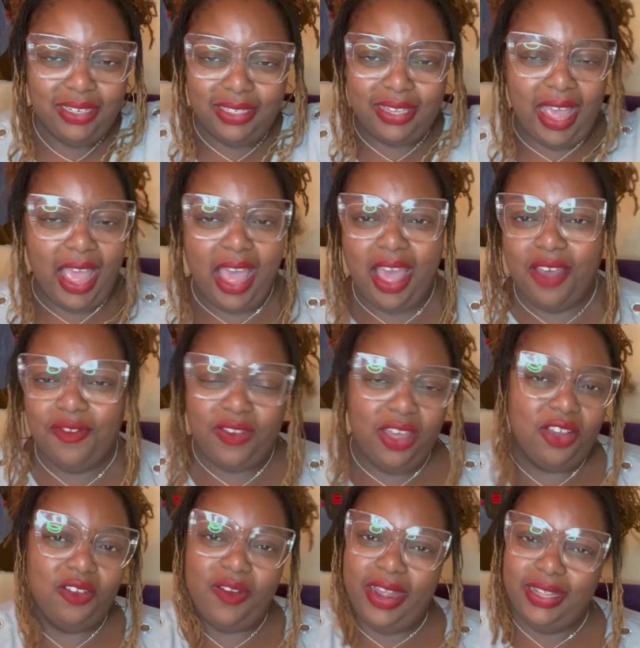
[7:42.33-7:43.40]
have a
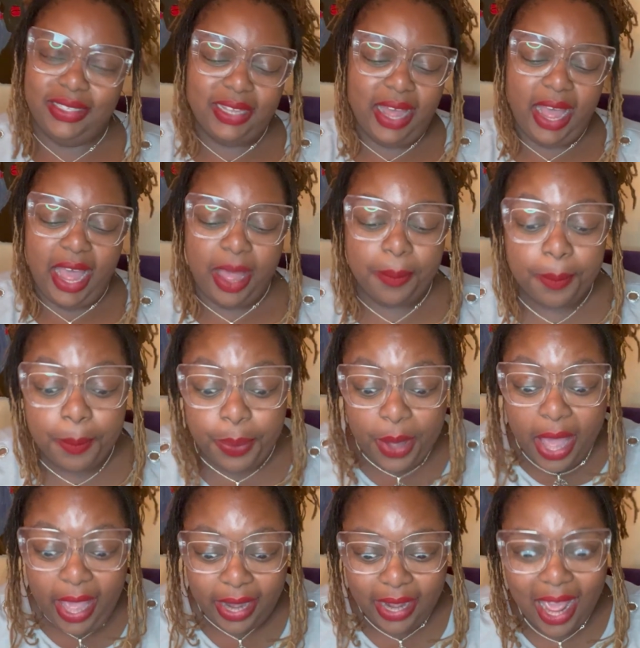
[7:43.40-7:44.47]
great time.
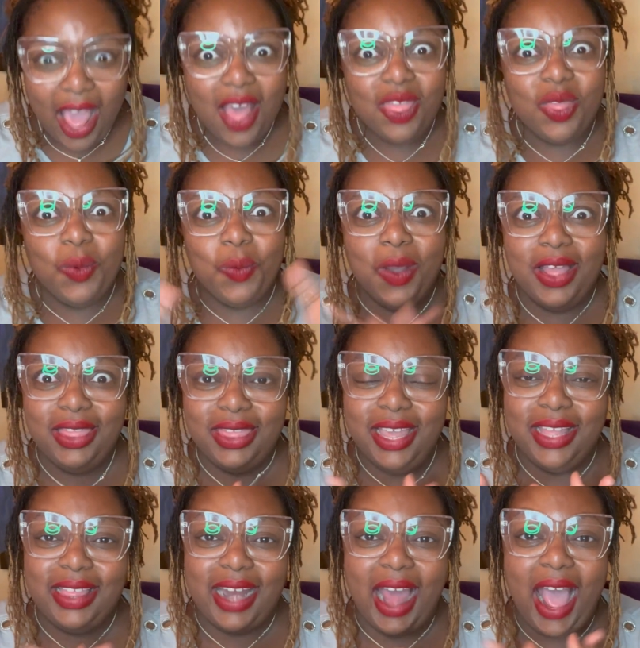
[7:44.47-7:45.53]
But the one
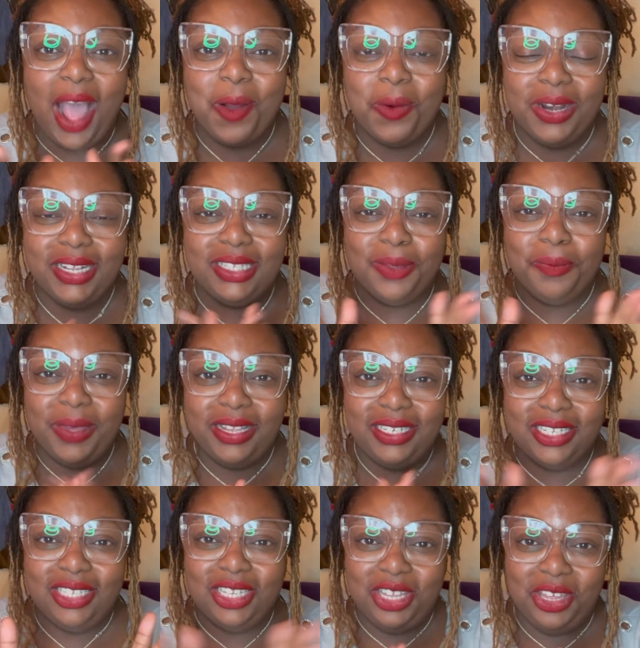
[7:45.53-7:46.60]
thing that I wanted to
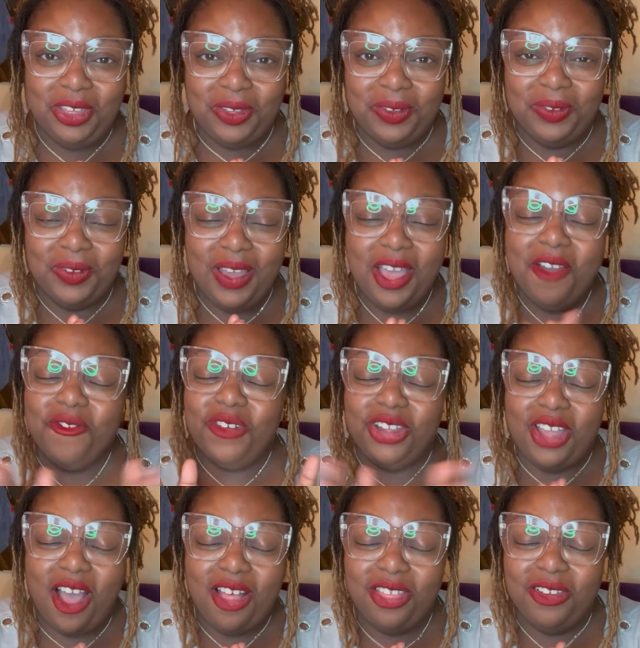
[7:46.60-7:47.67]
mention to you, for
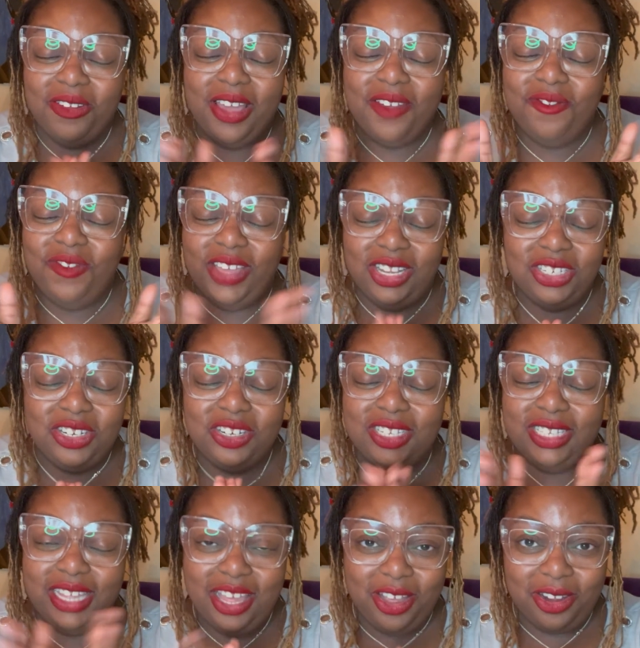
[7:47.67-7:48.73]
y'all little adventure
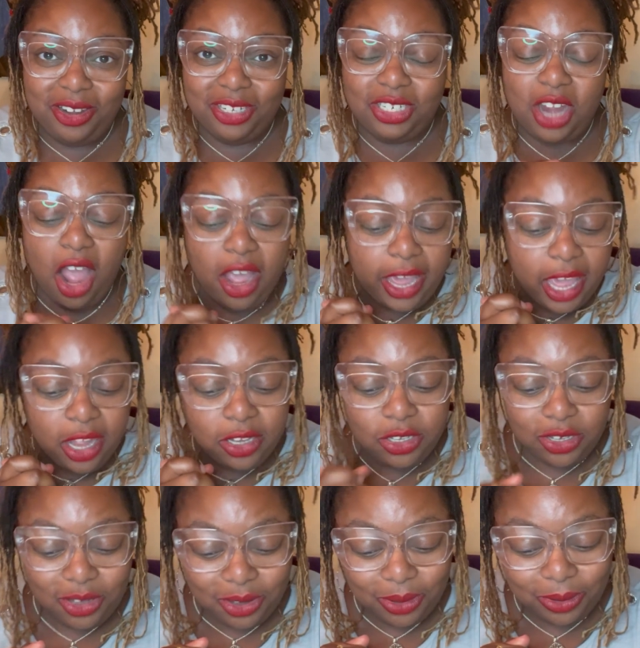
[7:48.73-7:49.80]
seekers, y'all can
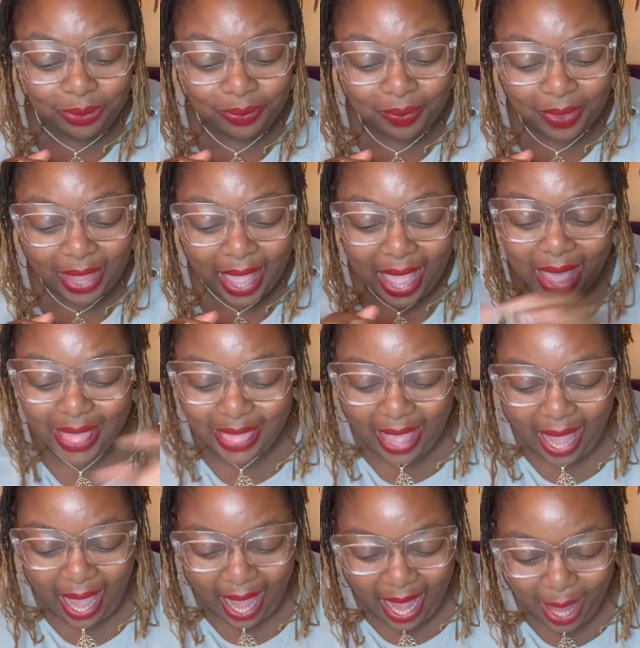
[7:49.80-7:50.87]
do
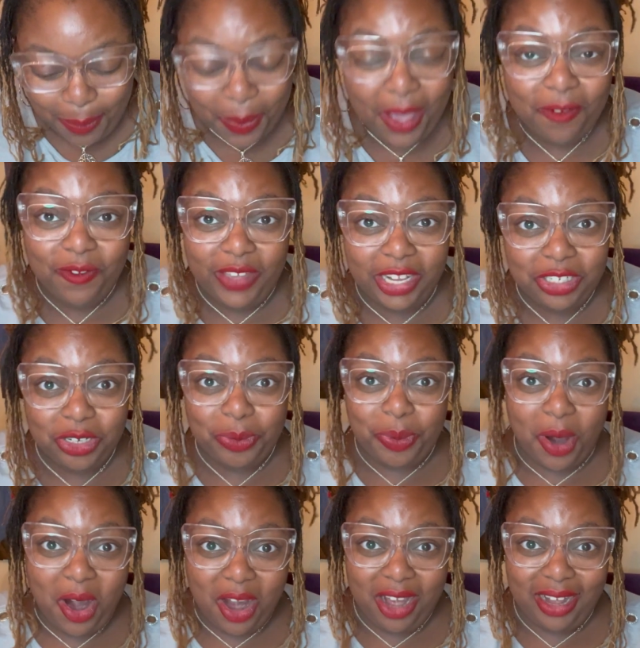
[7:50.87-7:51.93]
the Ape Adventure
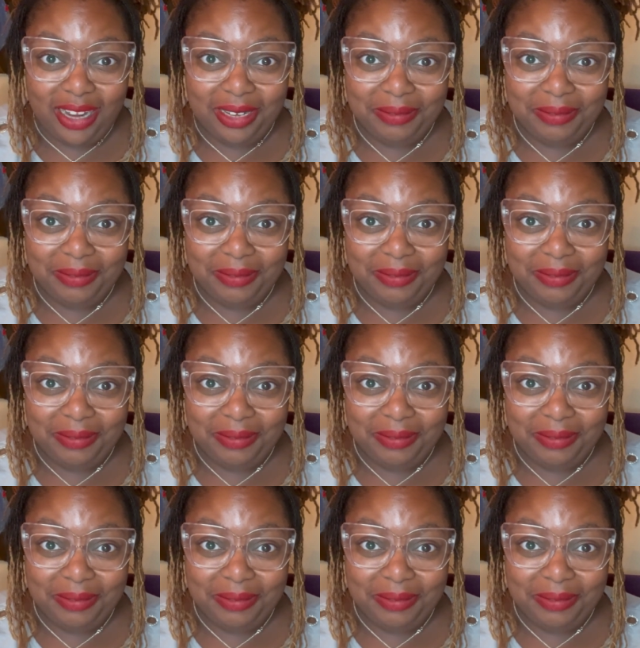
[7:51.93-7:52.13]
Park.